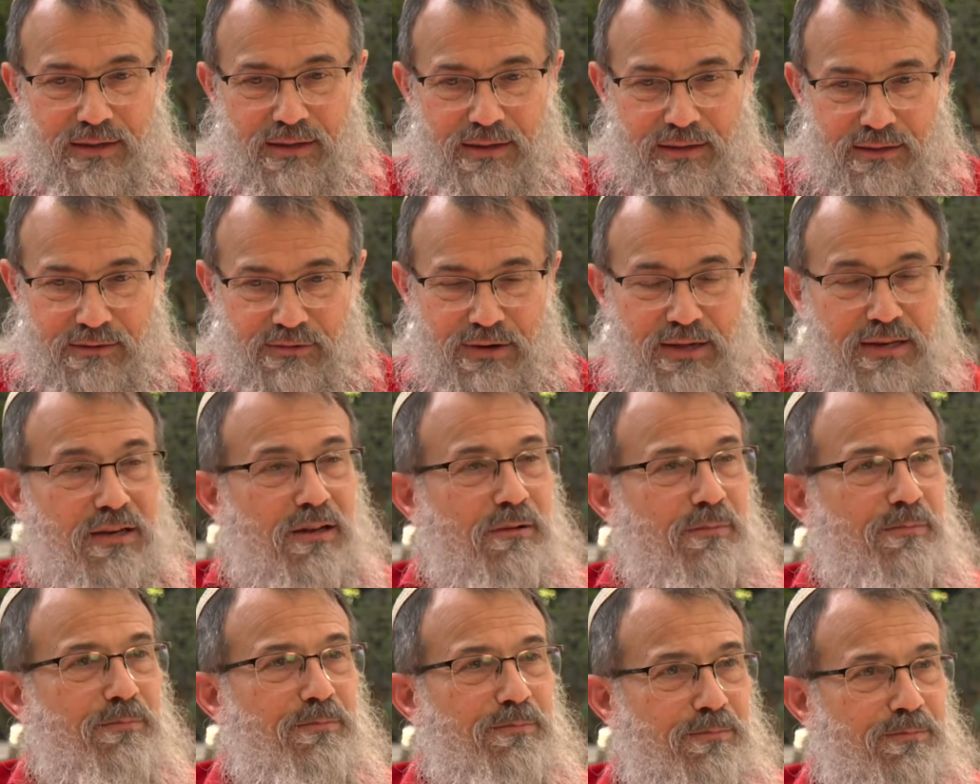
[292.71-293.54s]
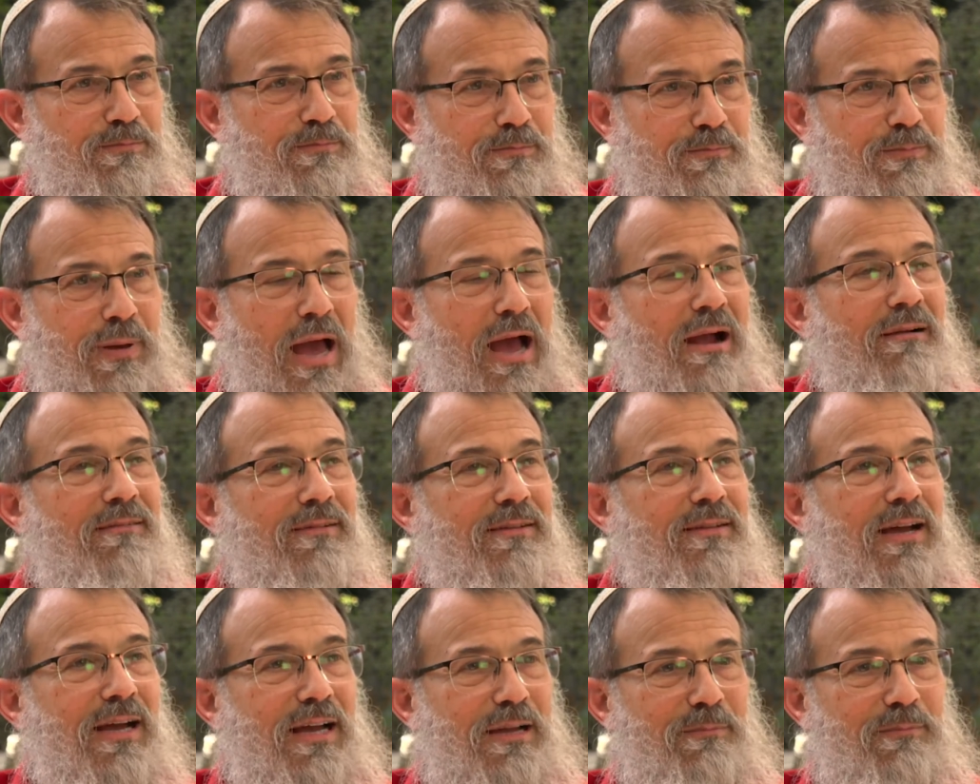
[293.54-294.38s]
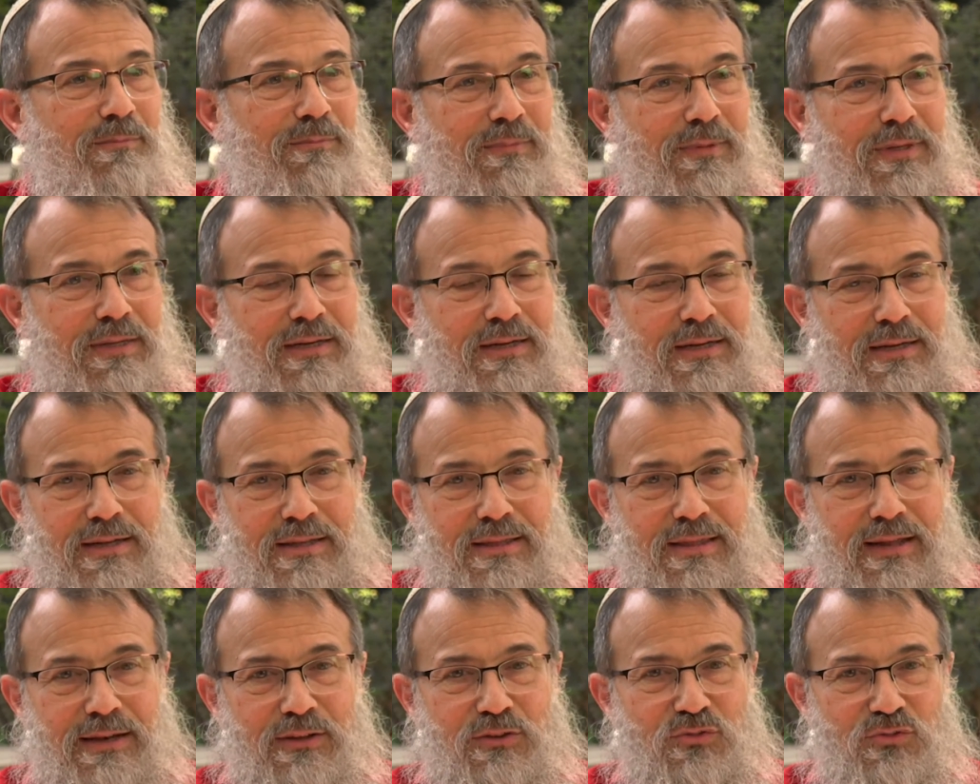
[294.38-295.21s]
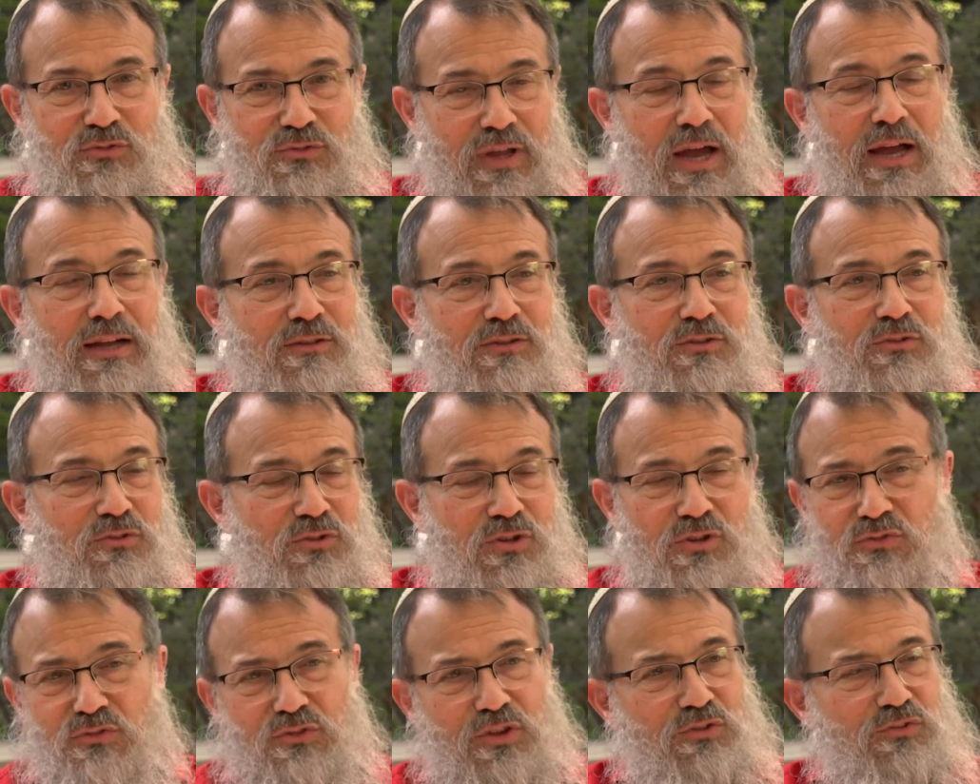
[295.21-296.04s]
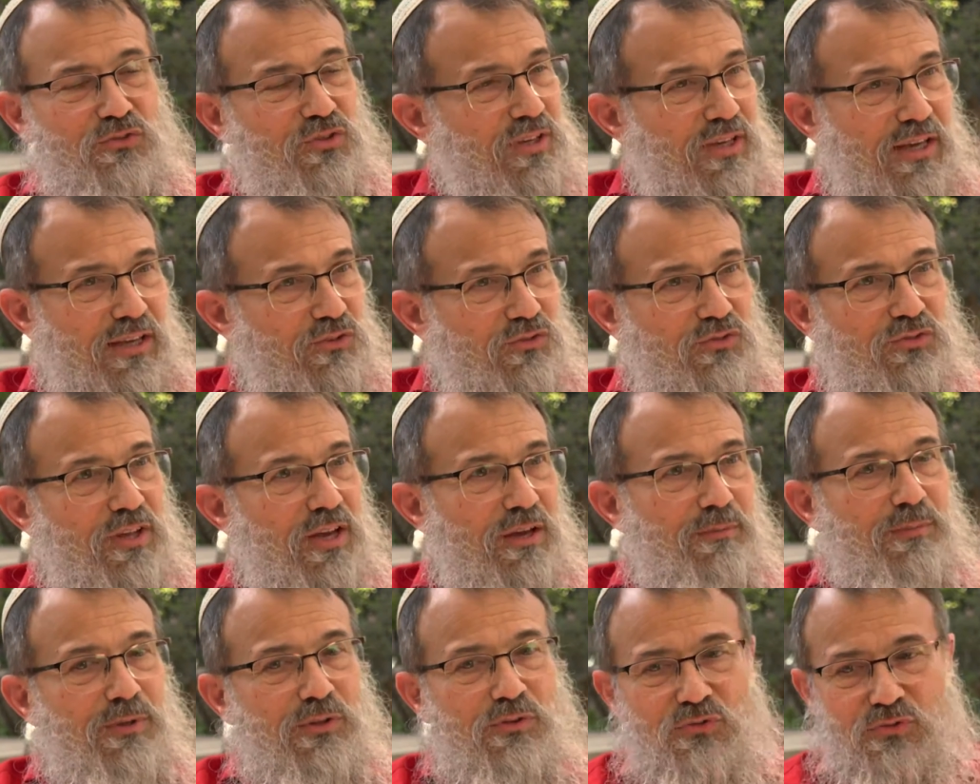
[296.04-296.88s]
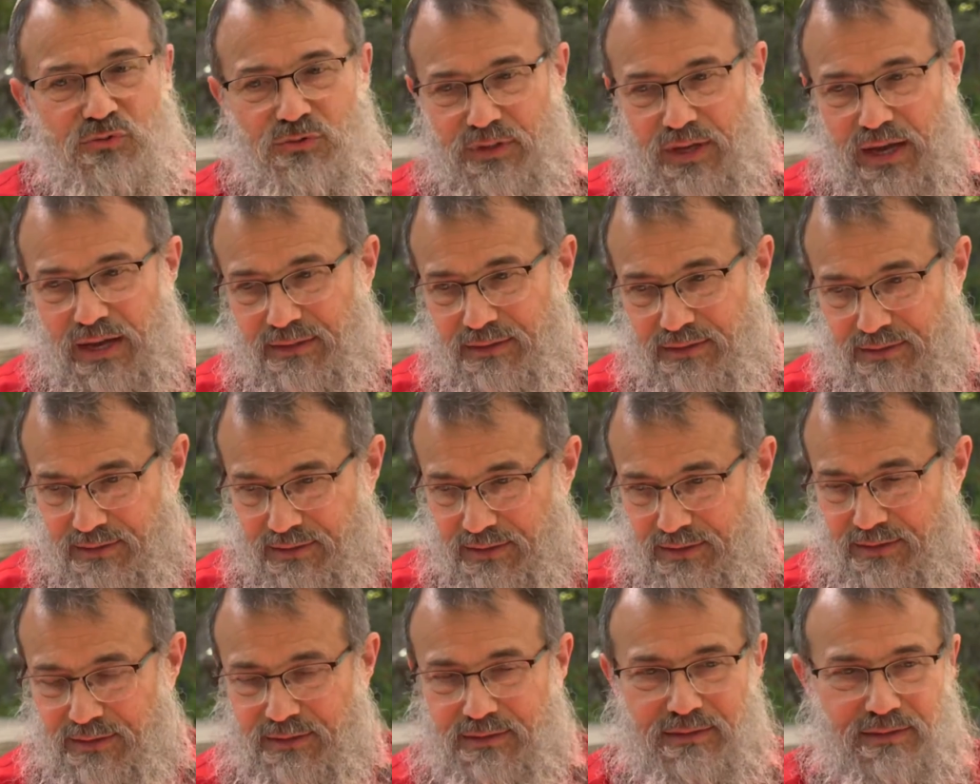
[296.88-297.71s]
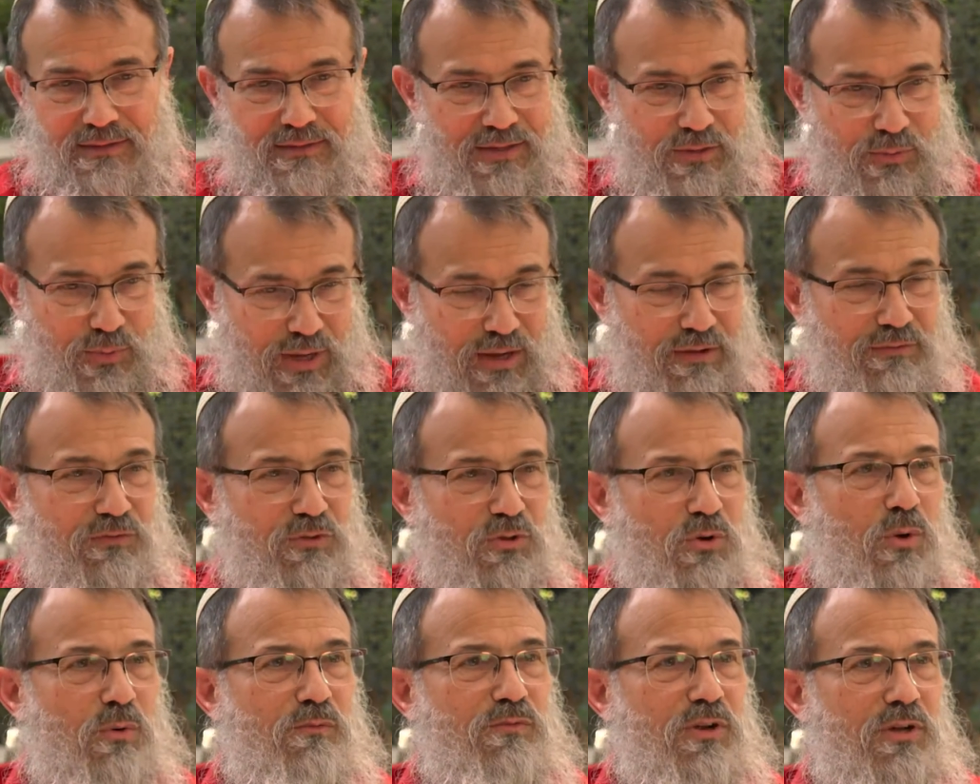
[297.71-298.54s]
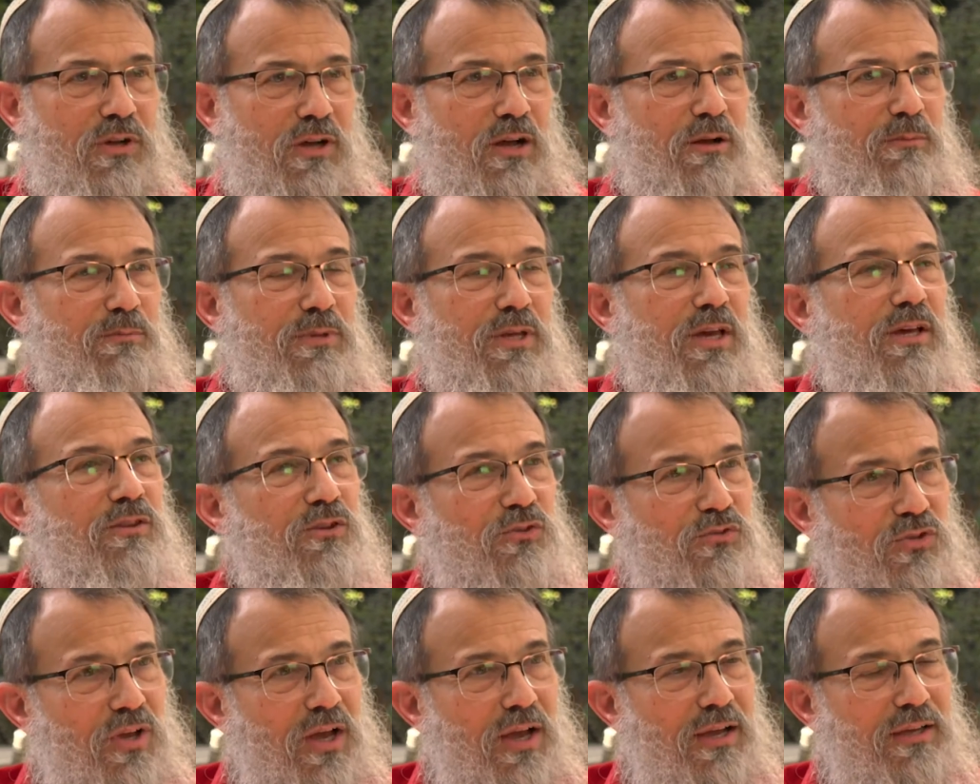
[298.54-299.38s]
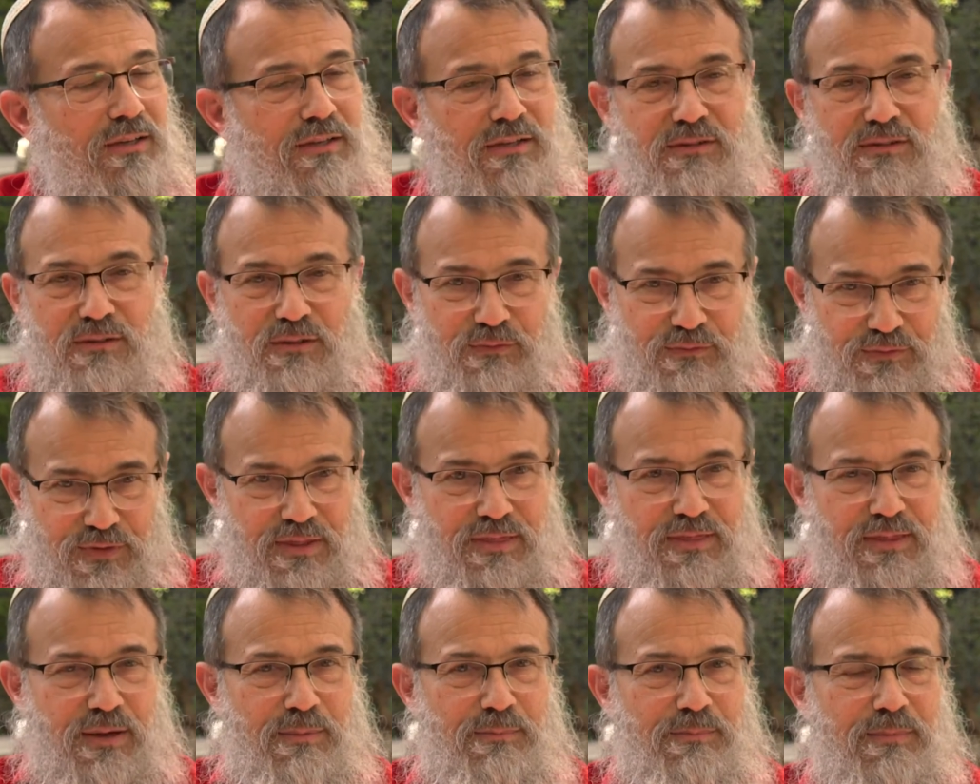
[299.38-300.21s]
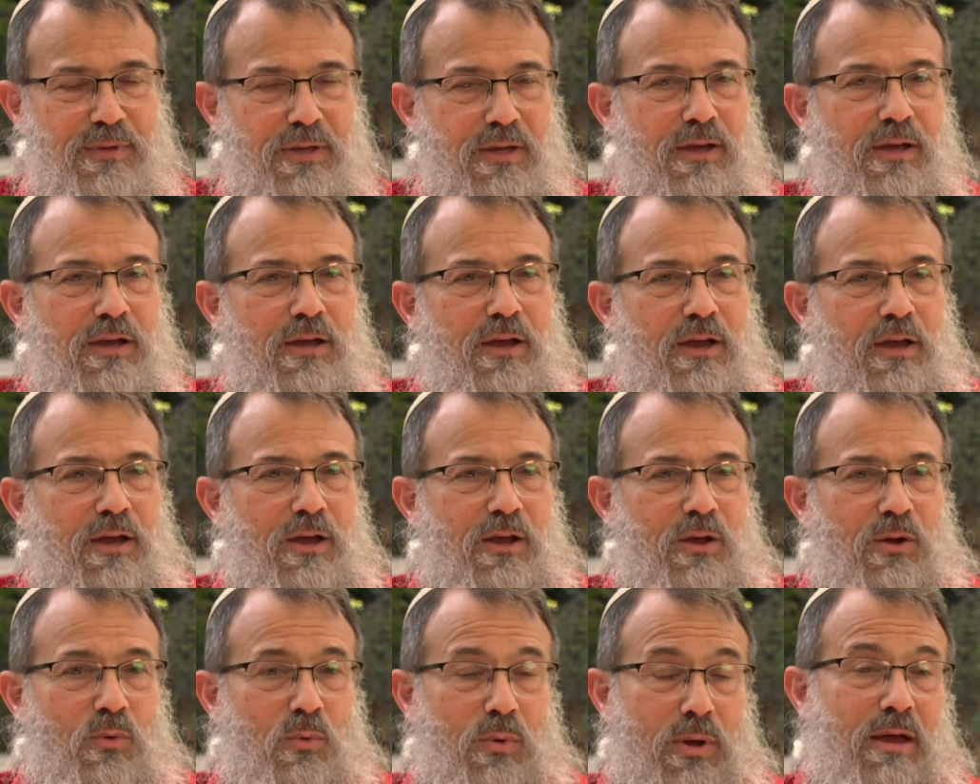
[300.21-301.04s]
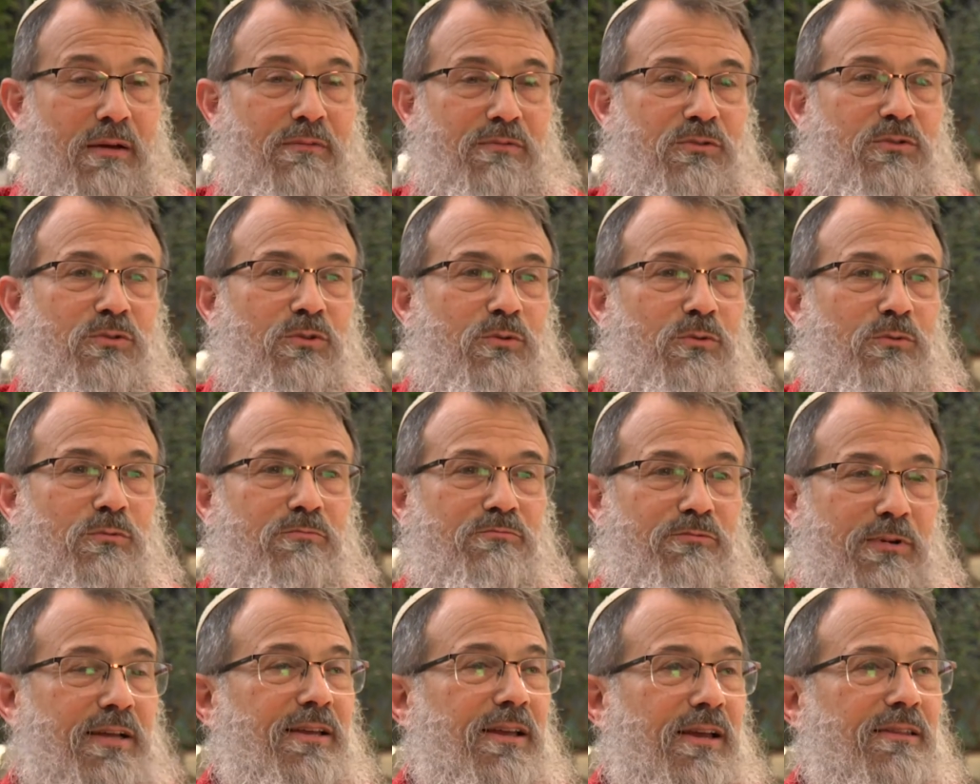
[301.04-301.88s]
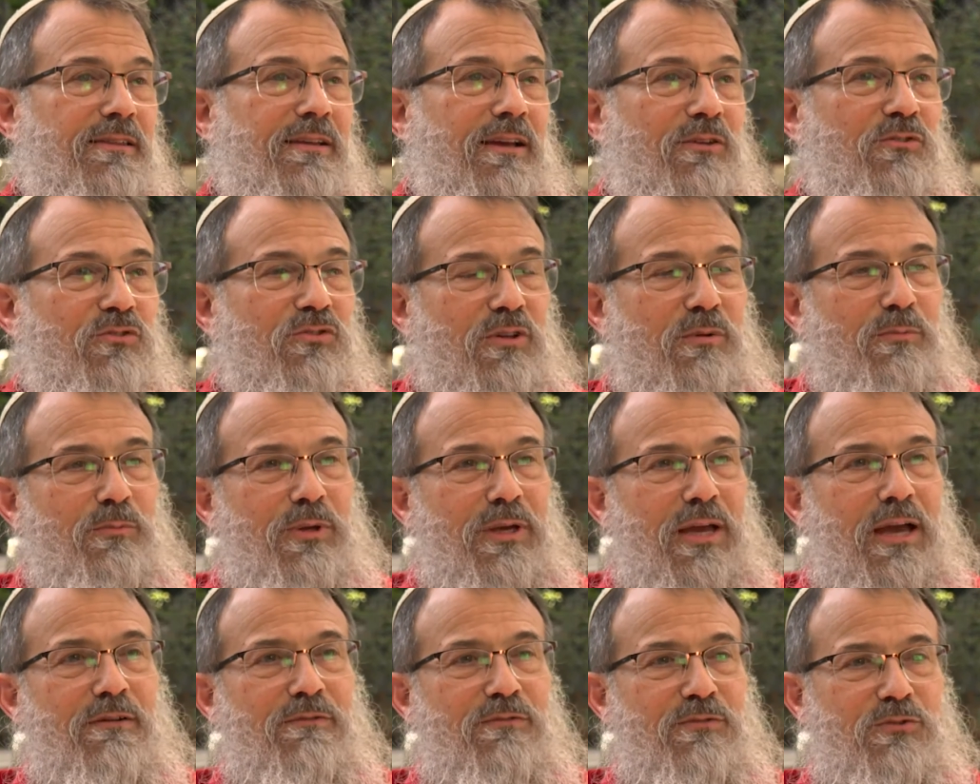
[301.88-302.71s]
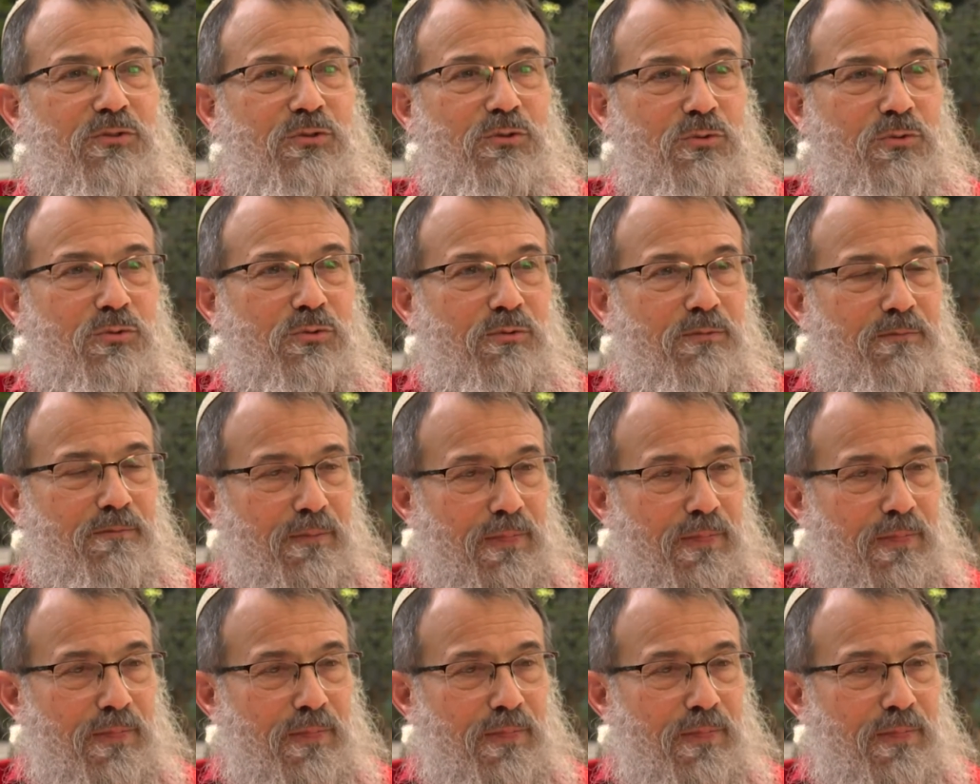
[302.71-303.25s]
create a paradigm that it's not just us against them. It's not that we have to overcome the other side and defeat them. We have to recognize them. We have to...